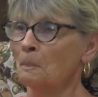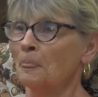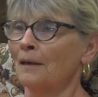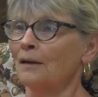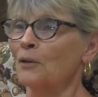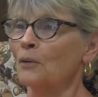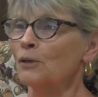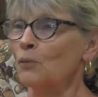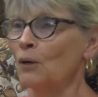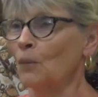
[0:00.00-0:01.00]
Right. In other
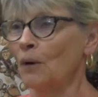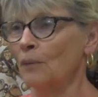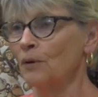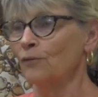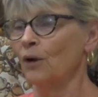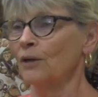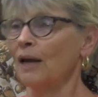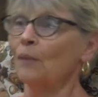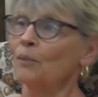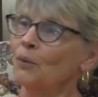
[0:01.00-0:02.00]
words, we don't want them to fall
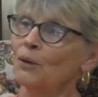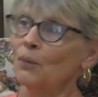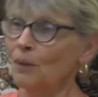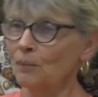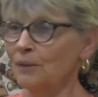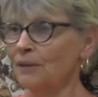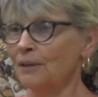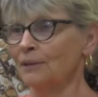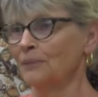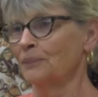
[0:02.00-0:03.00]
down, but we don't want them to
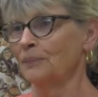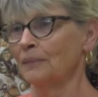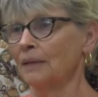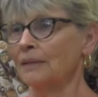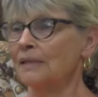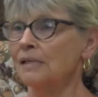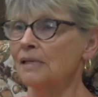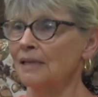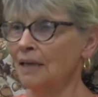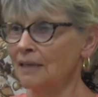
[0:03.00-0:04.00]
look like
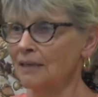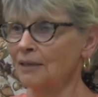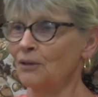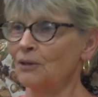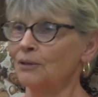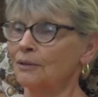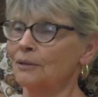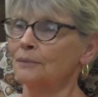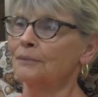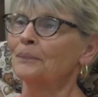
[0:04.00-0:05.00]
Disneyland either. So.
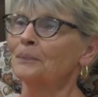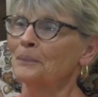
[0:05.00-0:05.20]
Right.